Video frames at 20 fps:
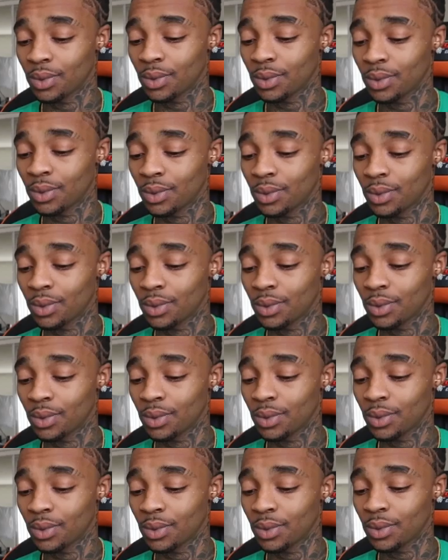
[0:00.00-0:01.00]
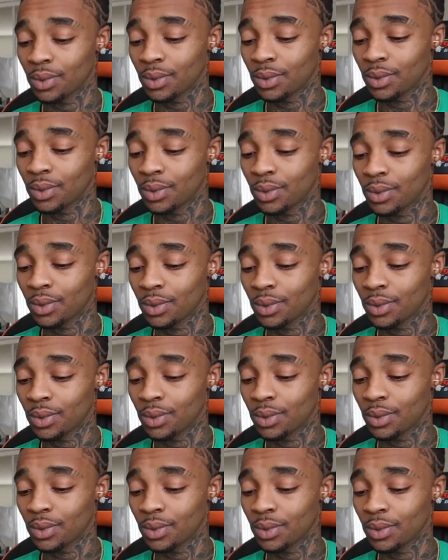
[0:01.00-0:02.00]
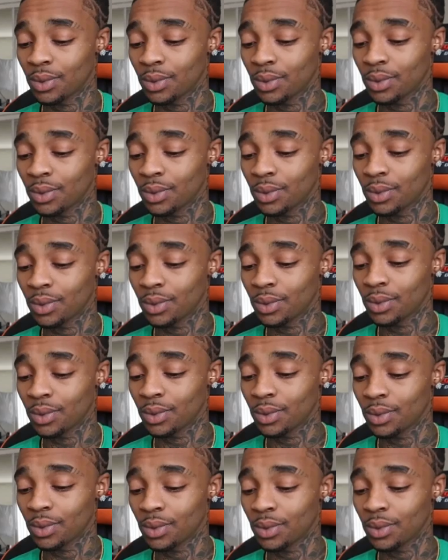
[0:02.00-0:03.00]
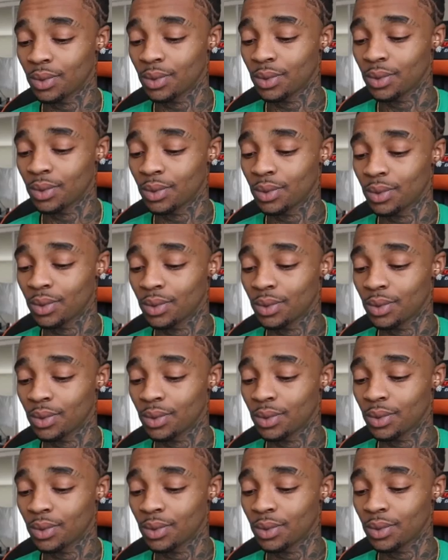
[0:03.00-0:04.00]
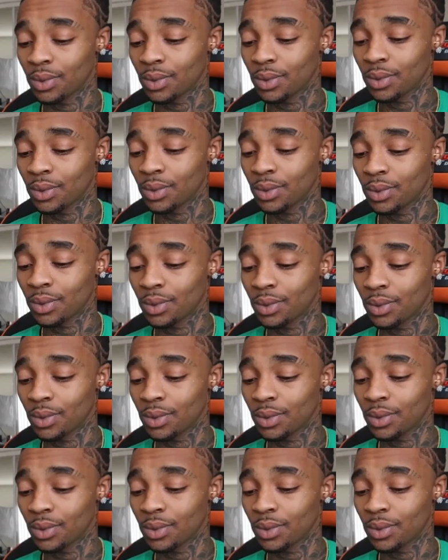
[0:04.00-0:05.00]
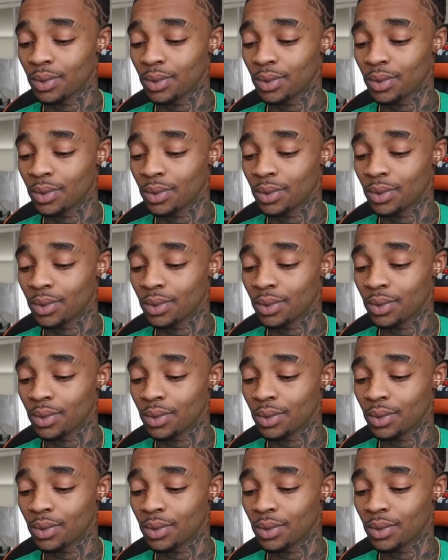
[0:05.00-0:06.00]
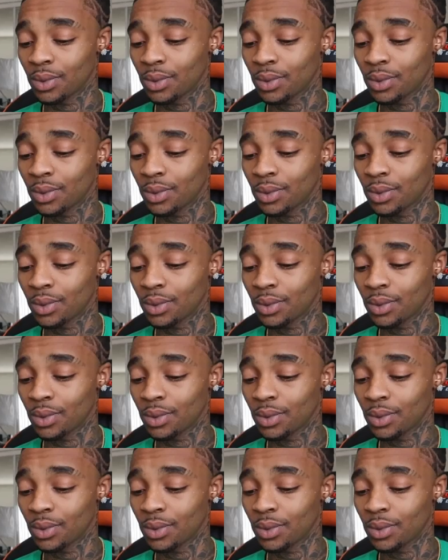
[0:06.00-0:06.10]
(not speaking)